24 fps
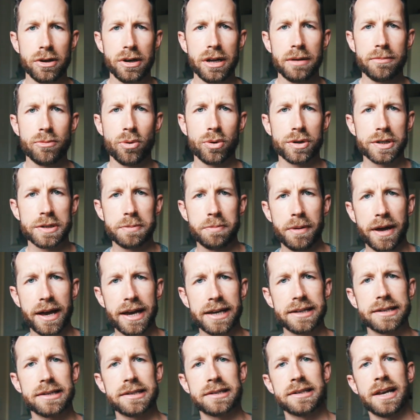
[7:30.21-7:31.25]
you need more
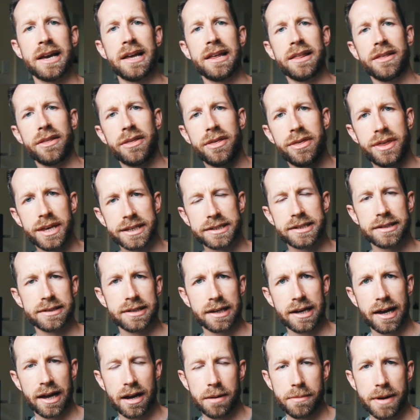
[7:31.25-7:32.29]
space, this is
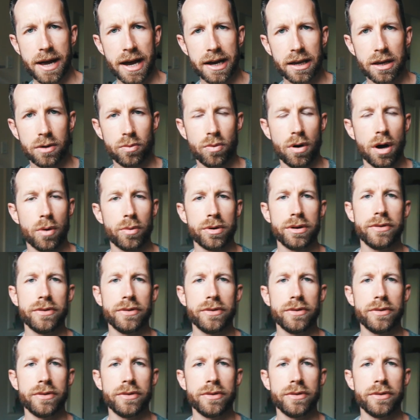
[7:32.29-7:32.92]
the kind of bag you want.